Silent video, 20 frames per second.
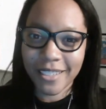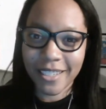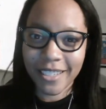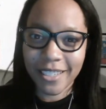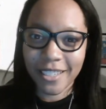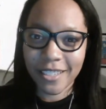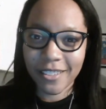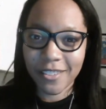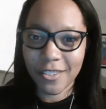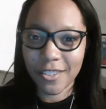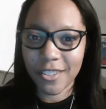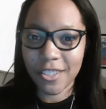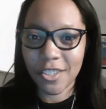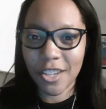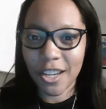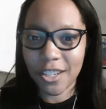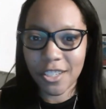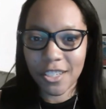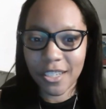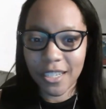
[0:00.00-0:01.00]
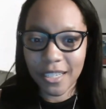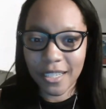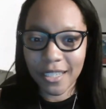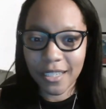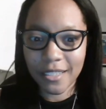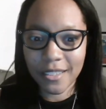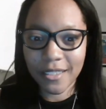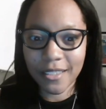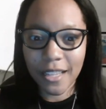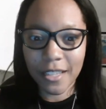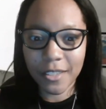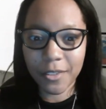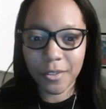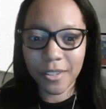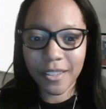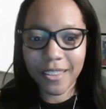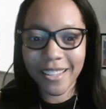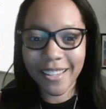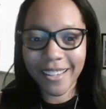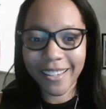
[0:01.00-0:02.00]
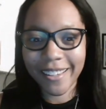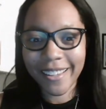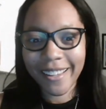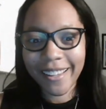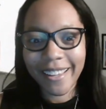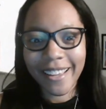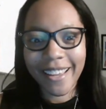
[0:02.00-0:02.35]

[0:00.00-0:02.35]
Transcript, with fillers: tickets or suggestion tickets, that sort of thing.